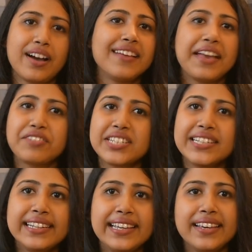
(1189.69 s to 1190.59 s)
are
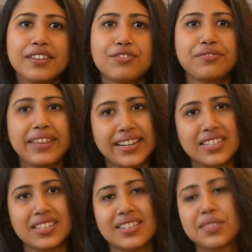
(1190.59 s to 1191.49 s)
evidently
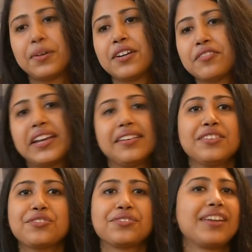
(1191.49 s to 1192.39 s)
reflected,
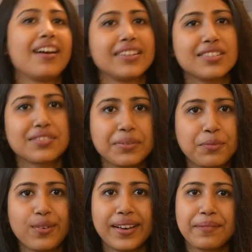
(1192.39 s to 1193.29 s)
pervading through the lines of
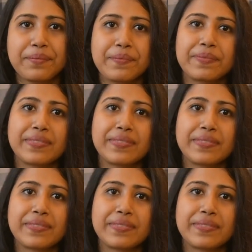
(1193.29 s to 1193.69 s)
the poem.